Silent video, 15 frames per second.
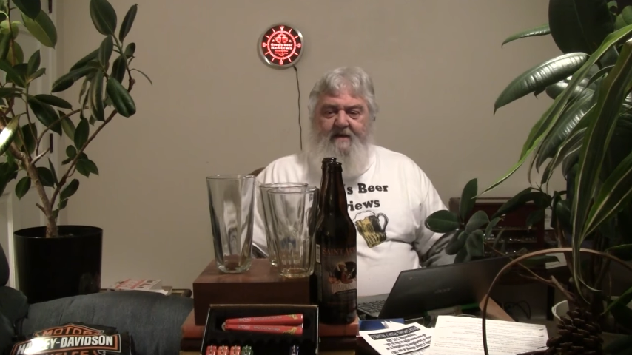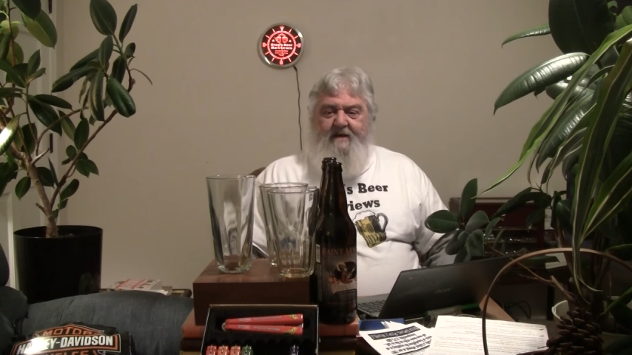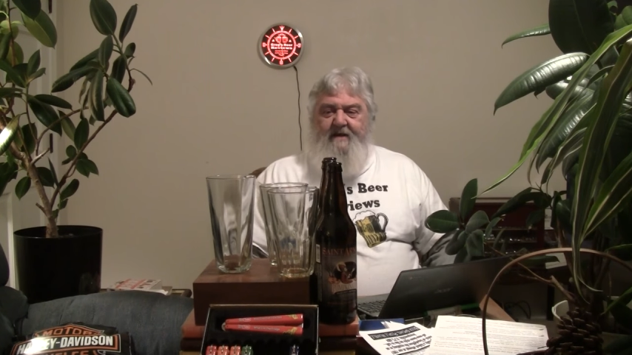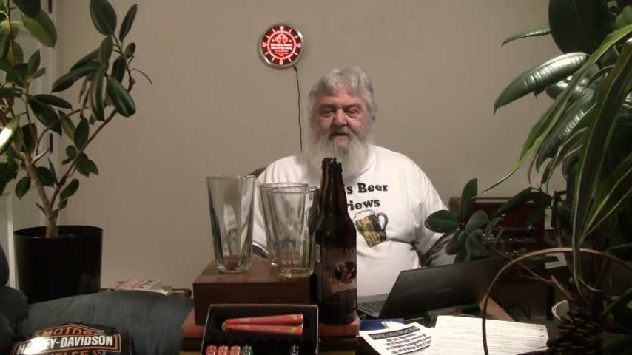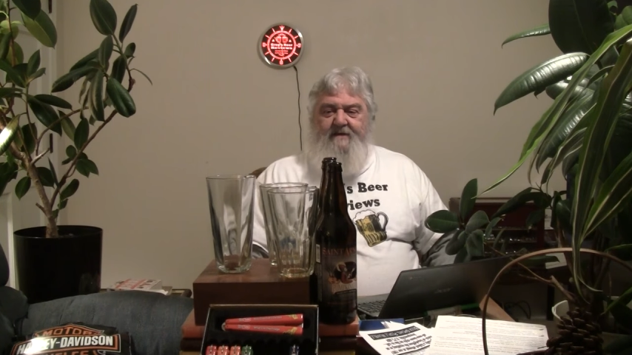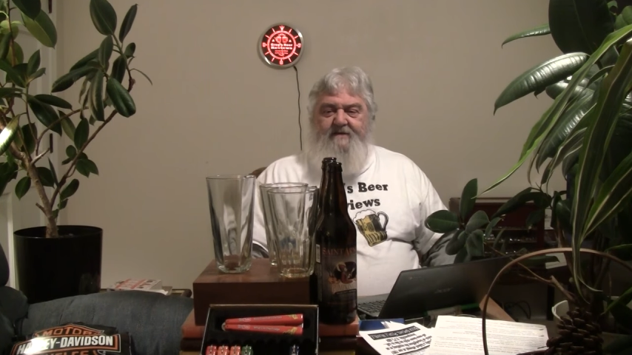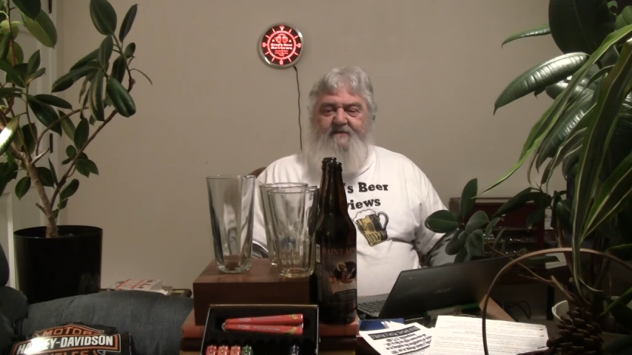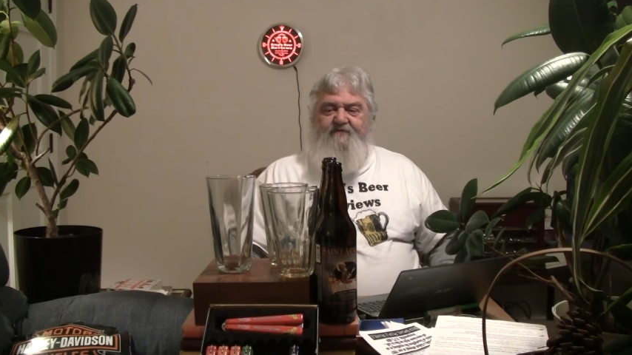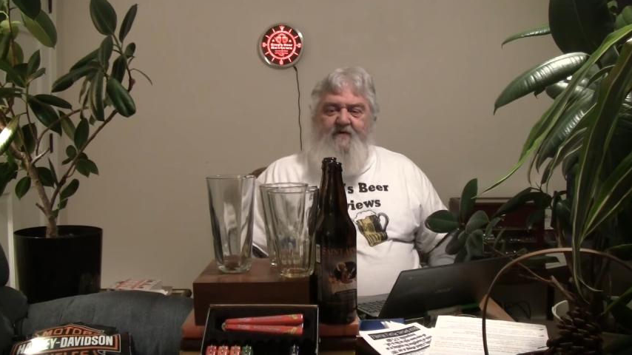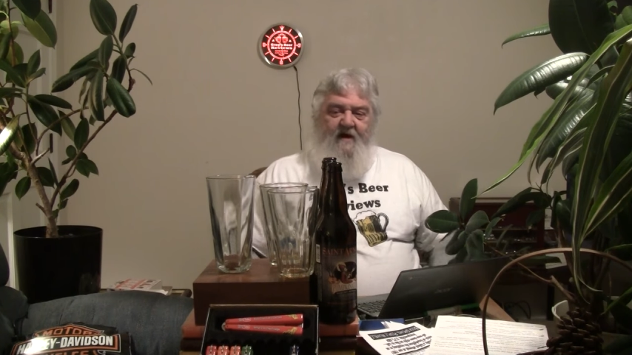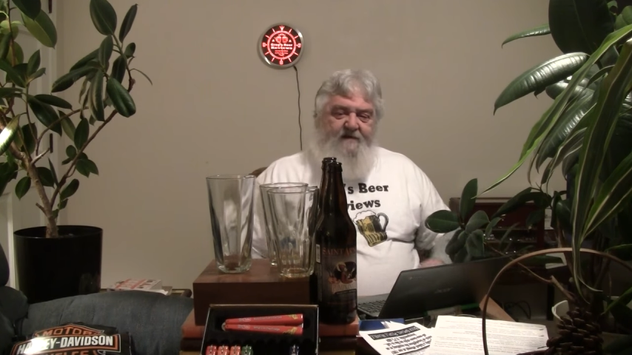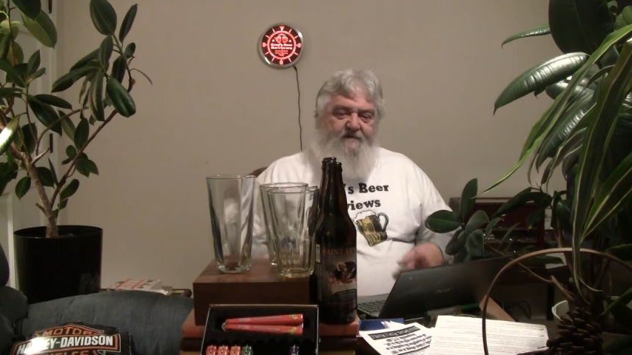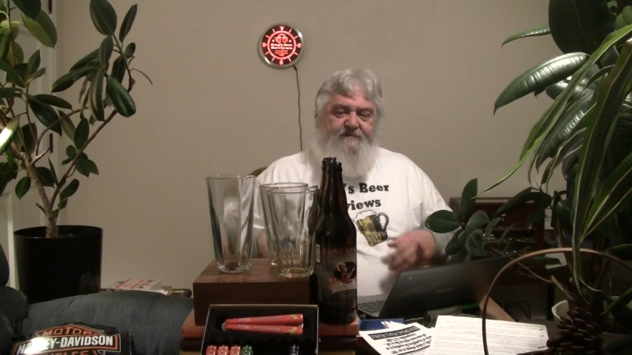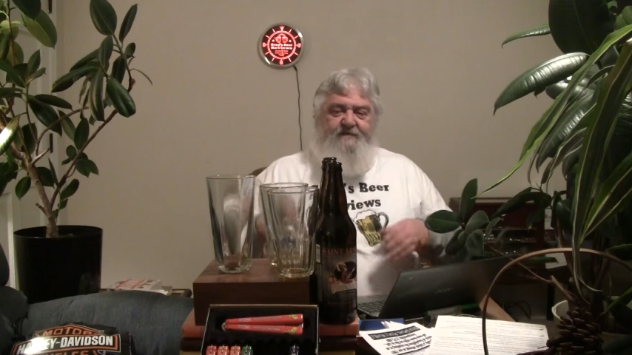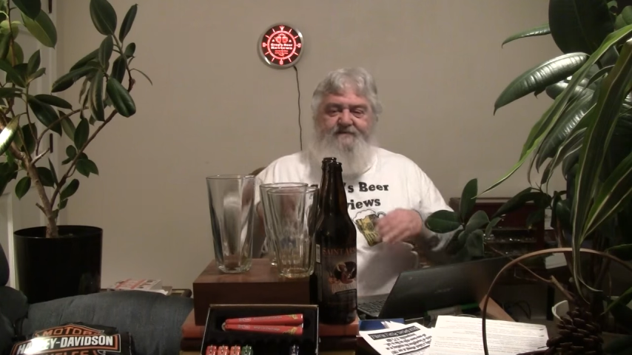And
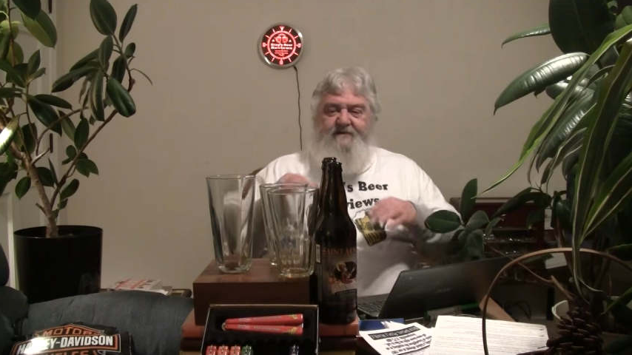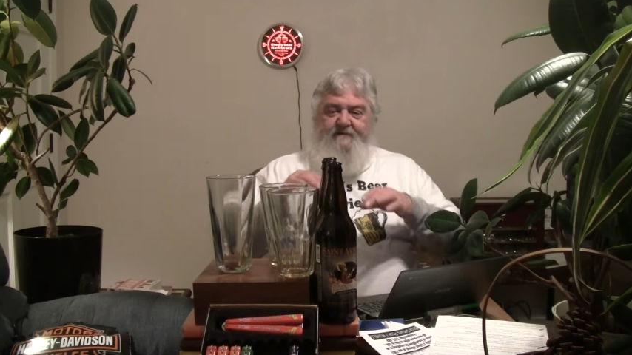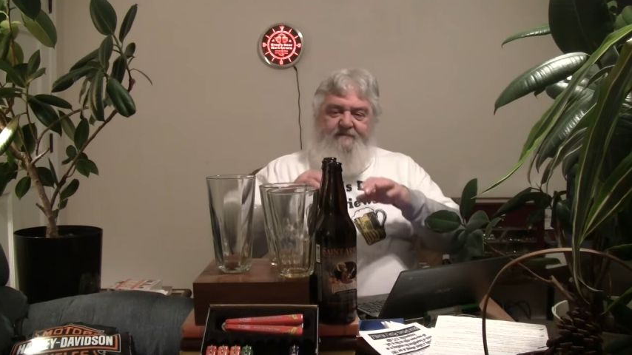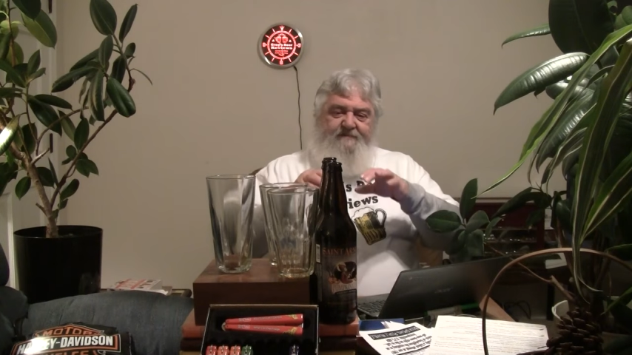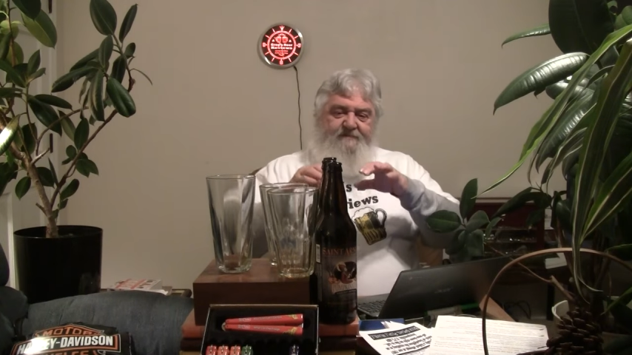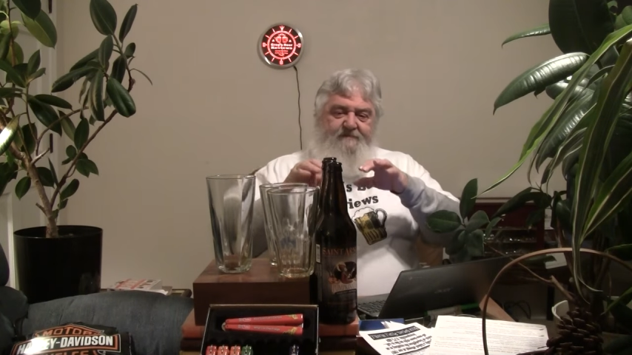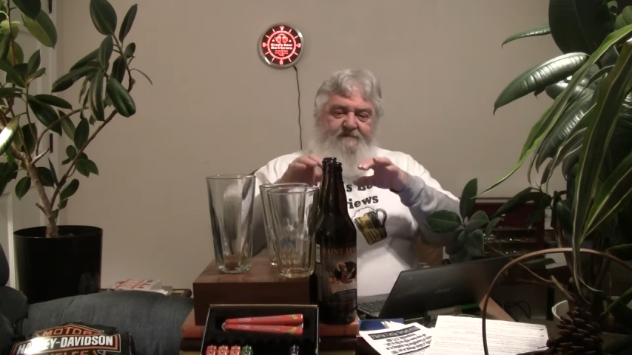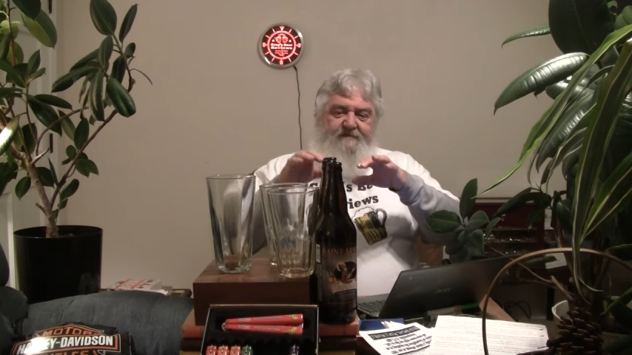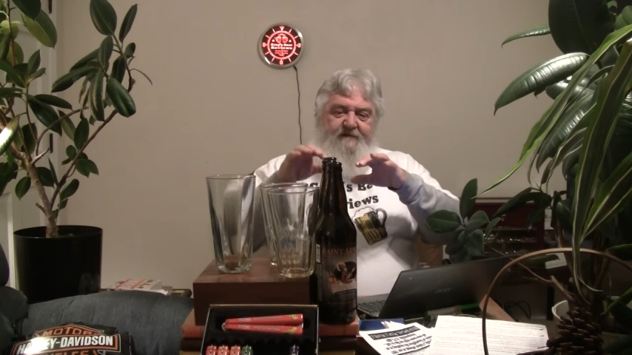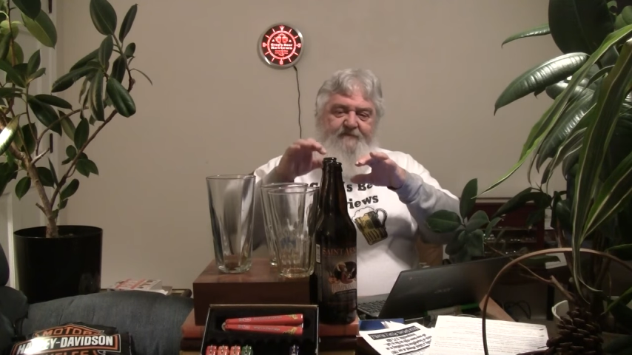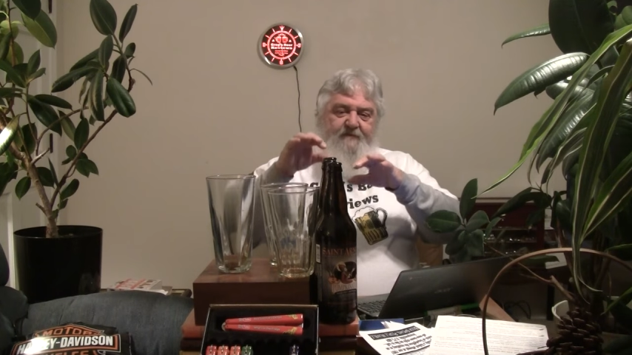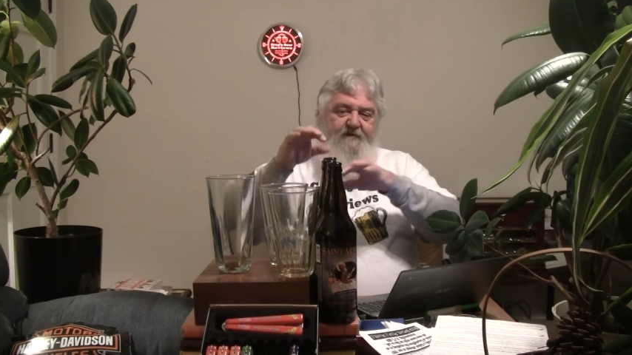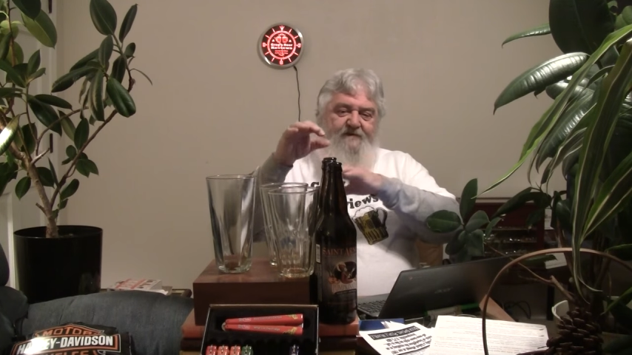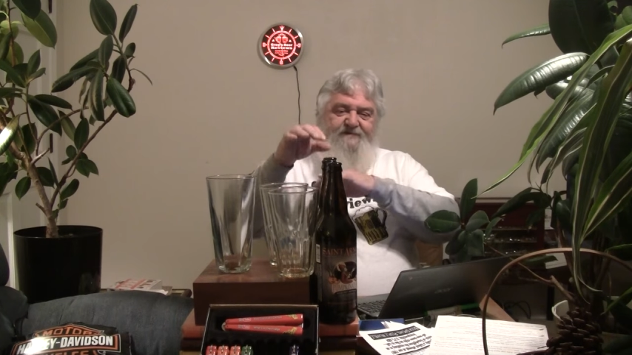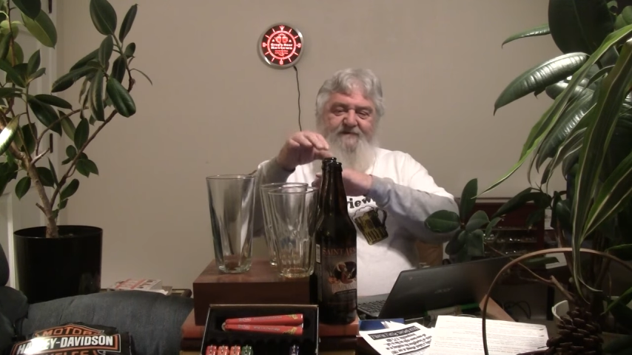trying to
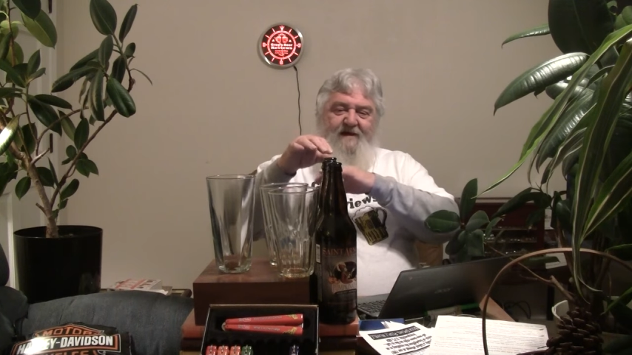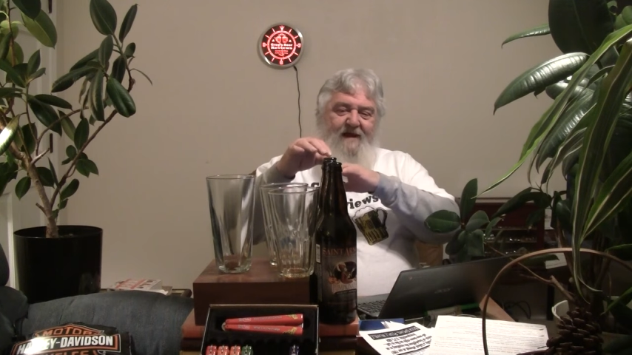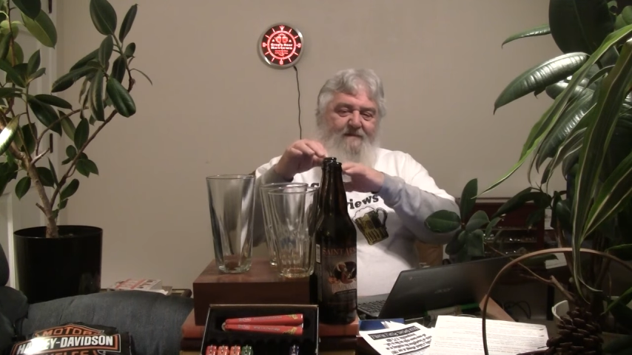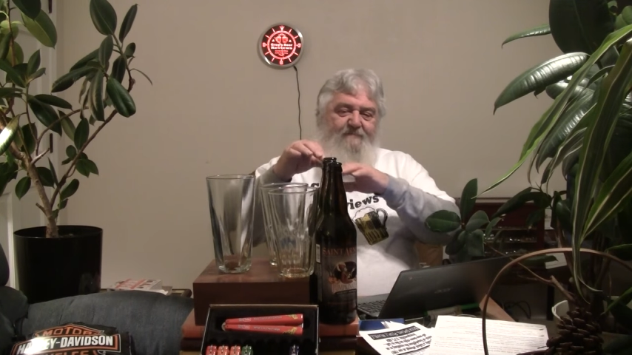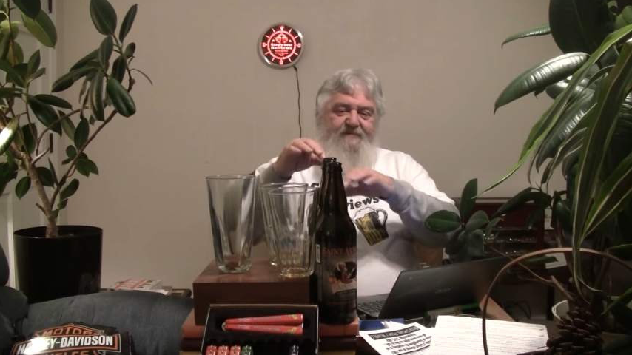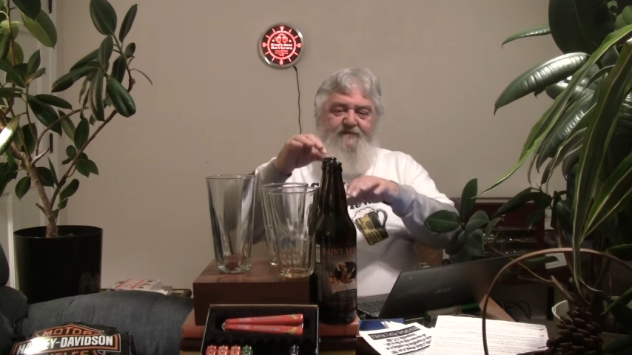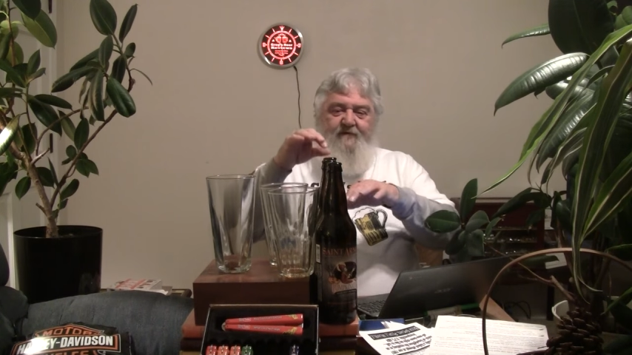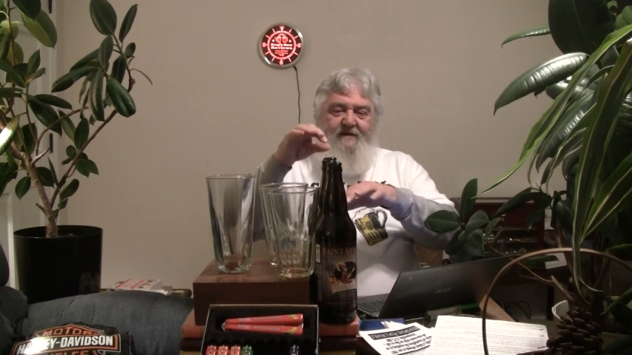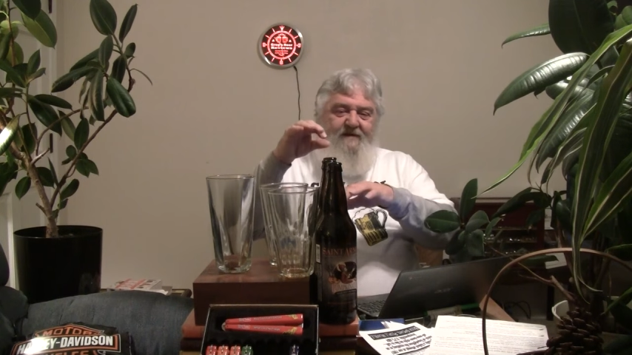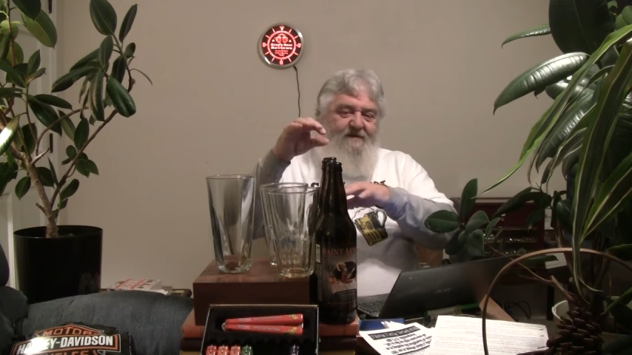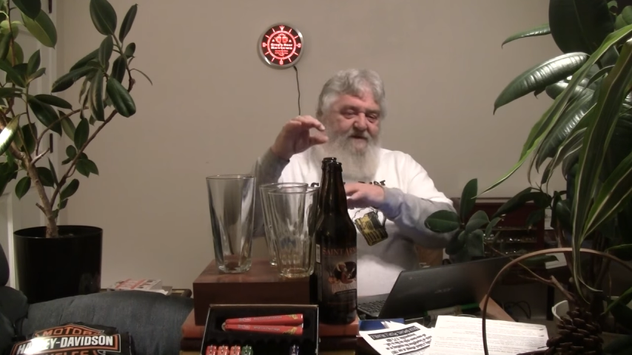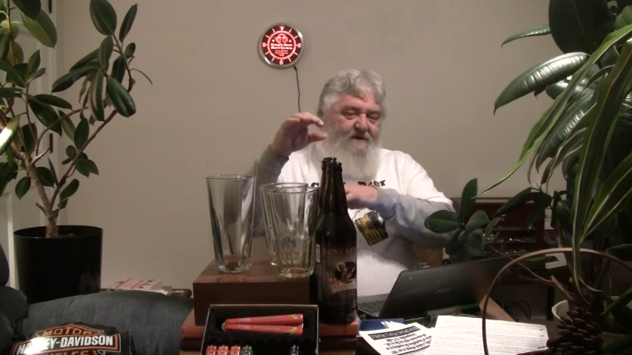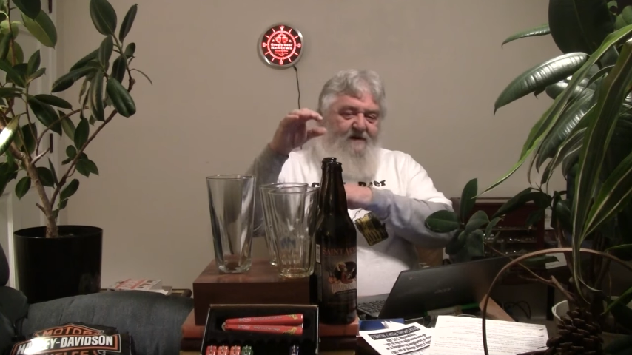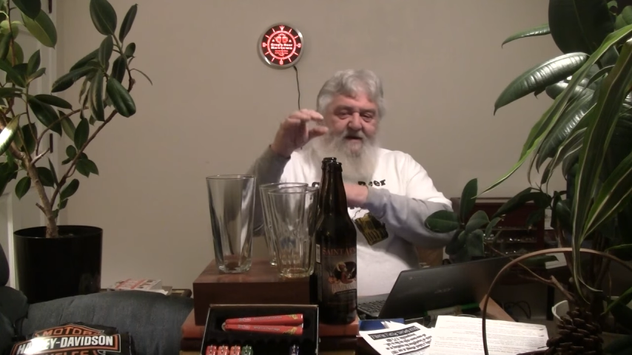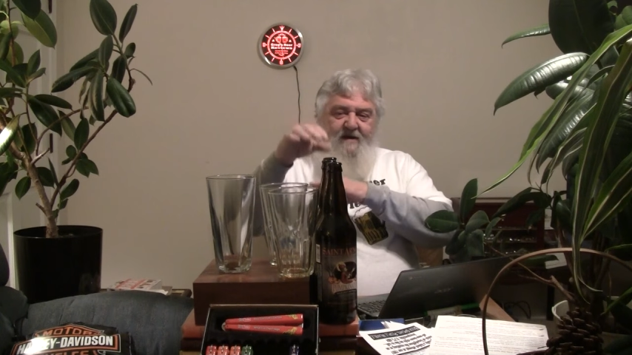differentiate
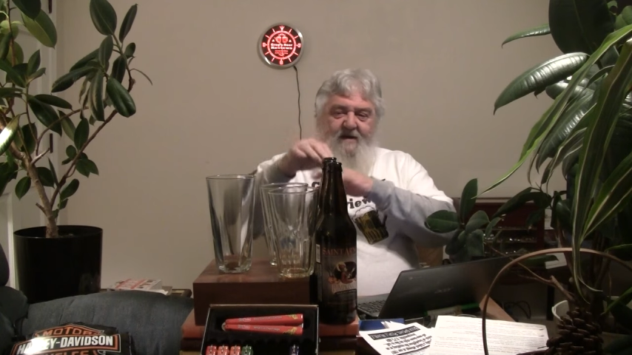between